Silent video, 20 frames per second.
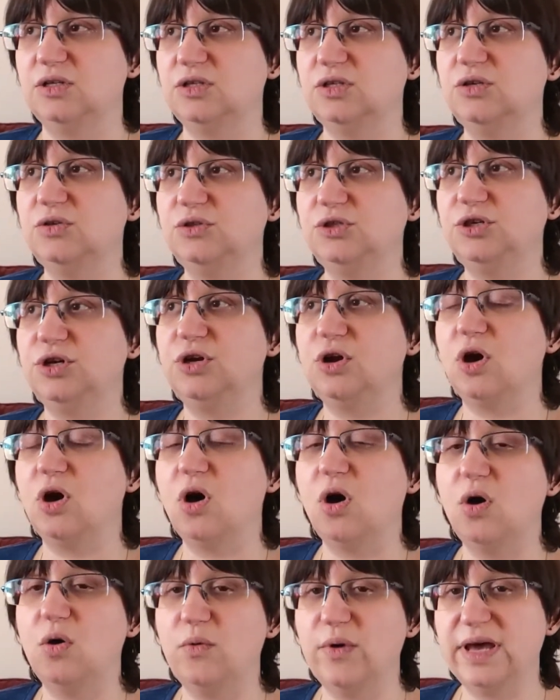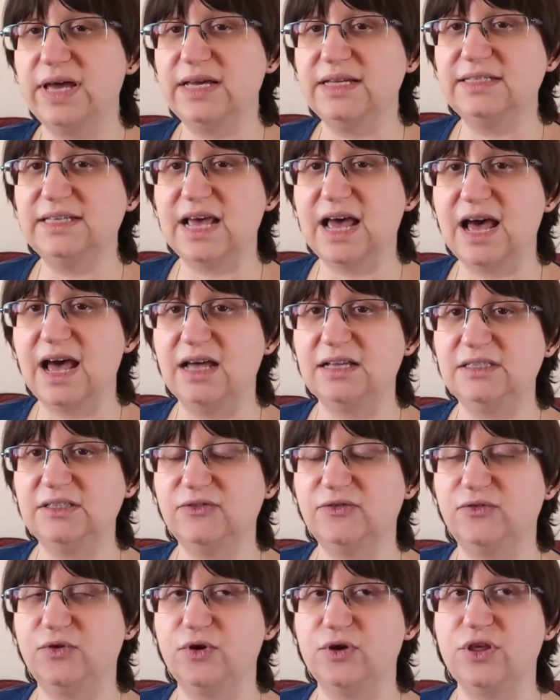you should always ask
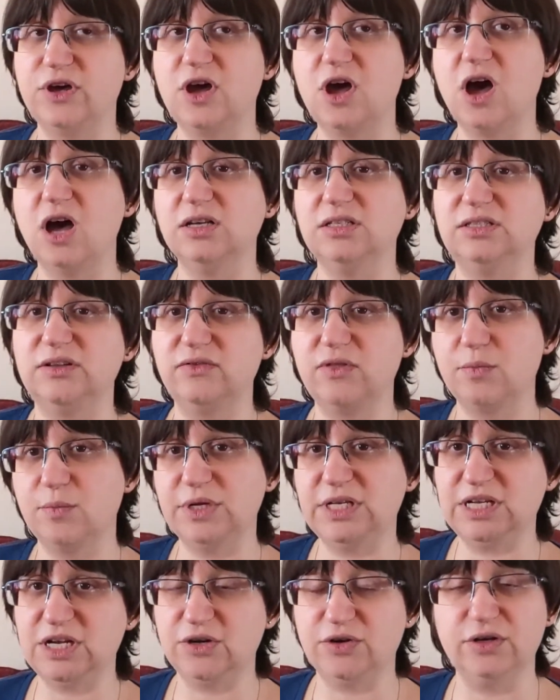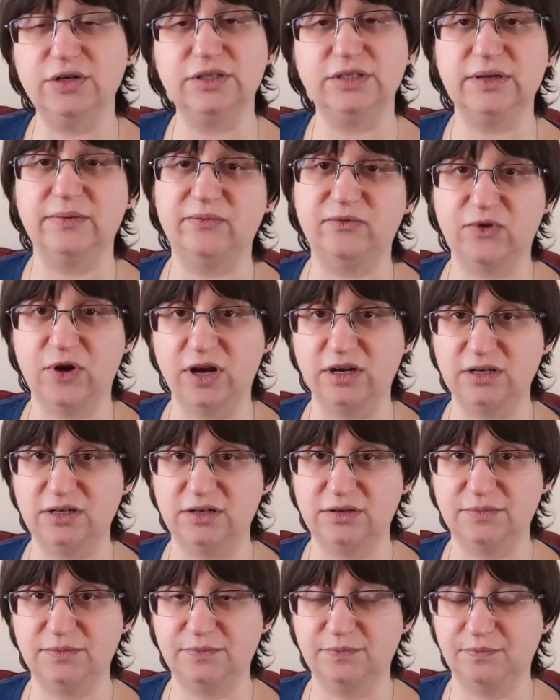for the cost of the materials up front,
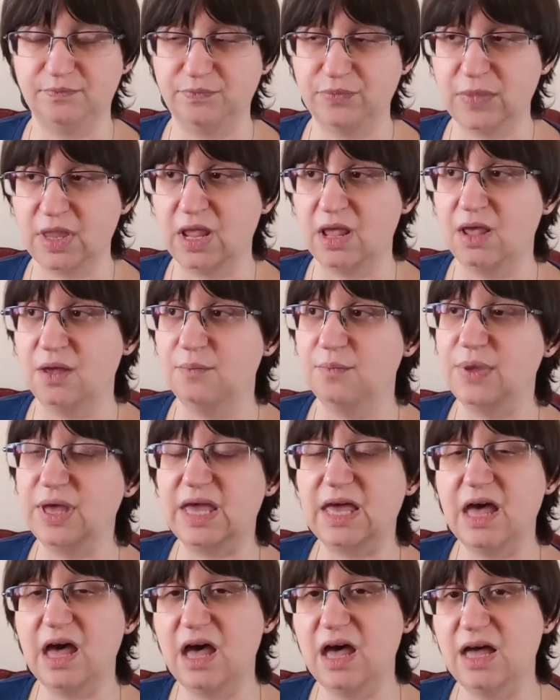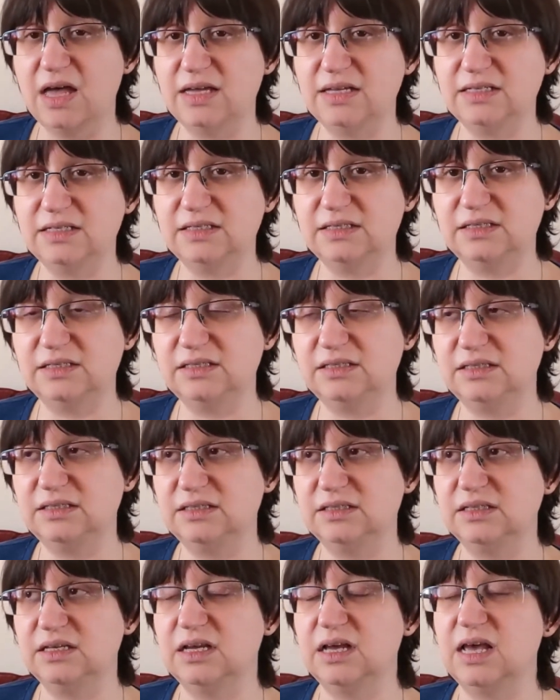
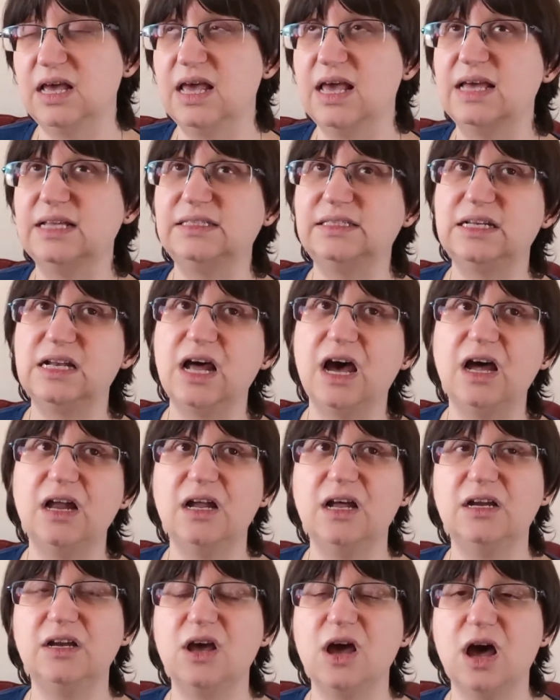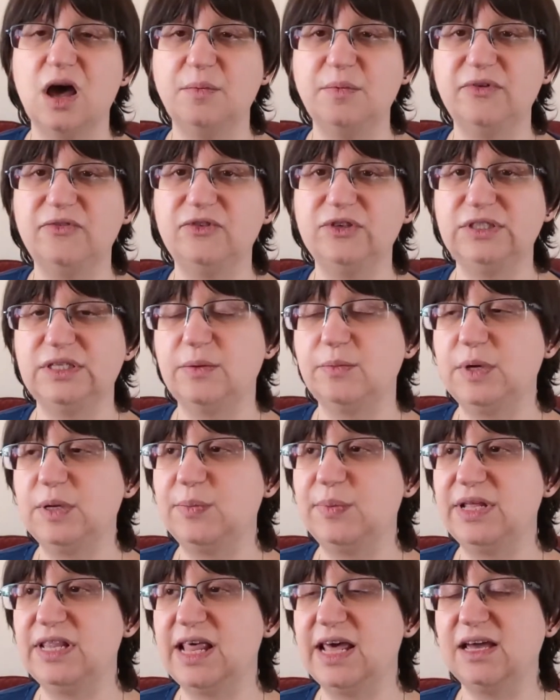because it's not uncommon for somebody to
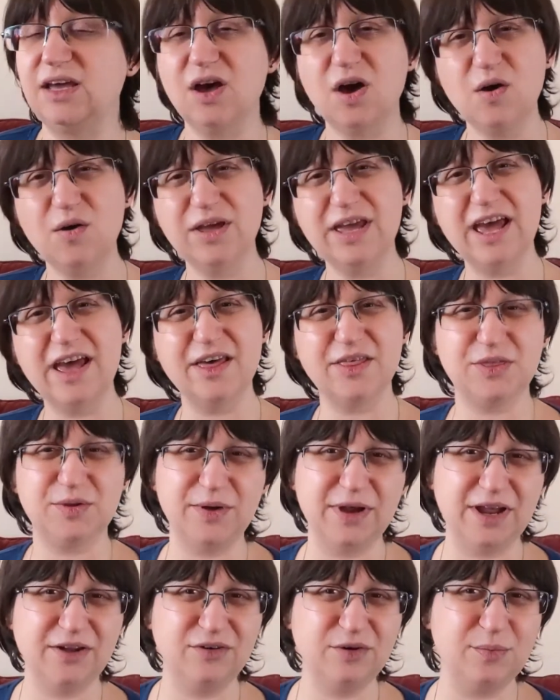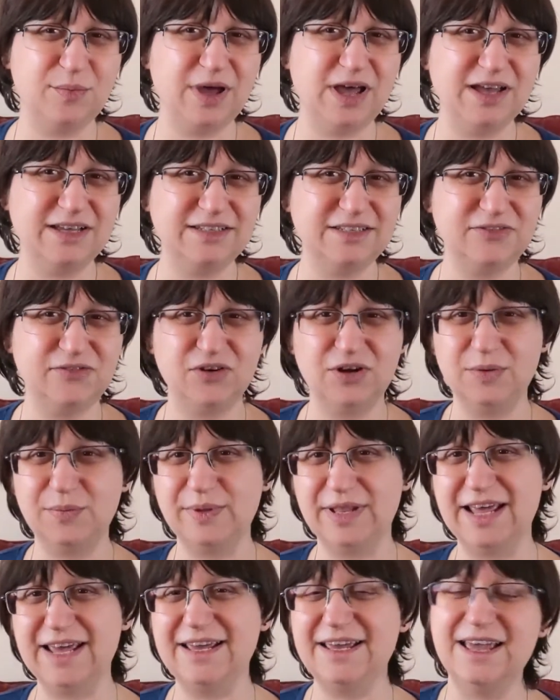be like, oh yeah, $300 for a
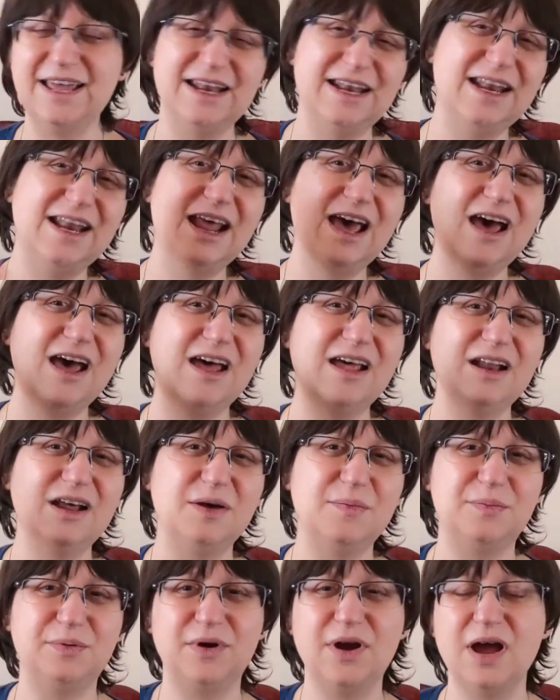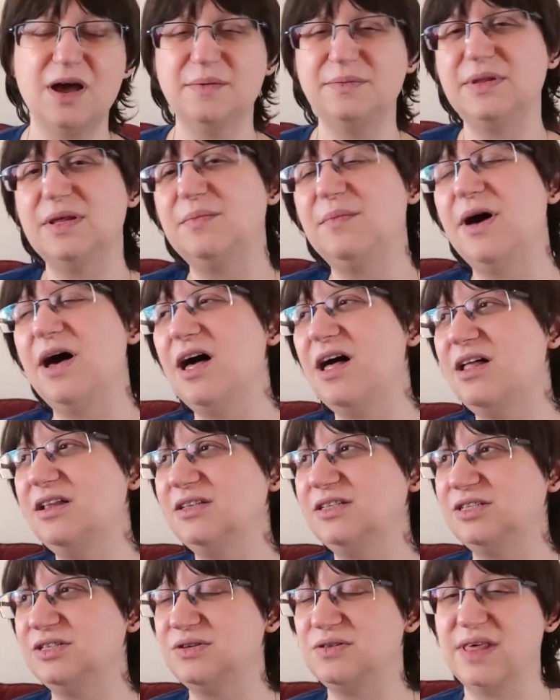blanket? Not a problem, I'll
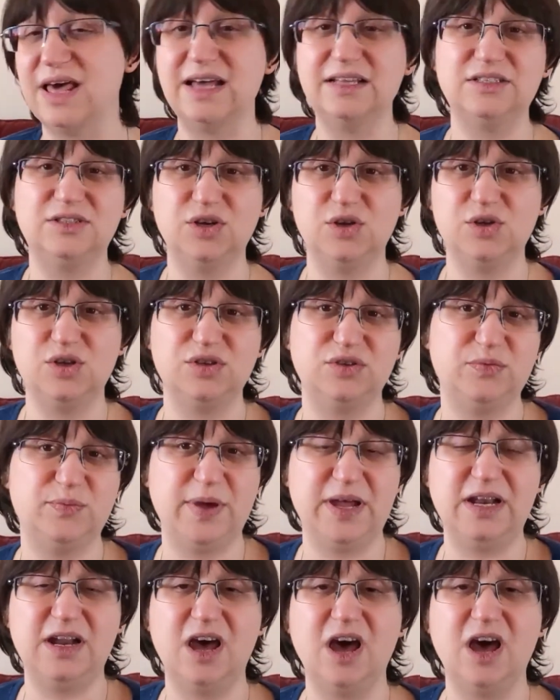do that. So you spend